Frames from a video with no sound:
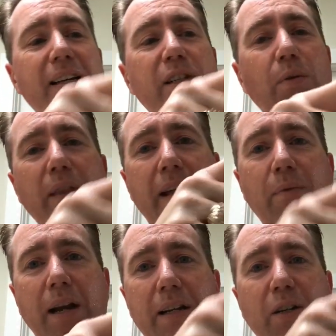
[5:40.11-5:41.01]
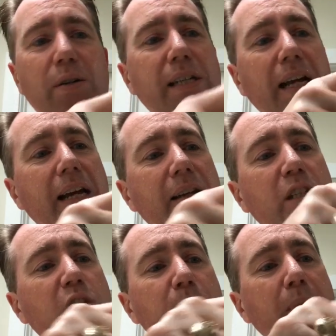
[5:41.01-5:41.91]
So then what I do is I kind
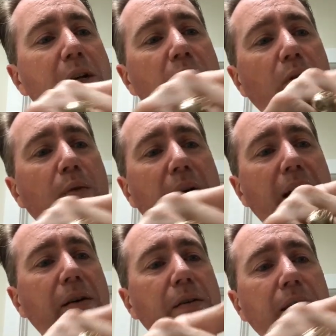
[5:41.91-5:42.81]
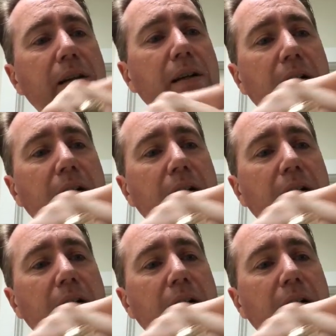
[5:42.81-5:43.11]
of smear around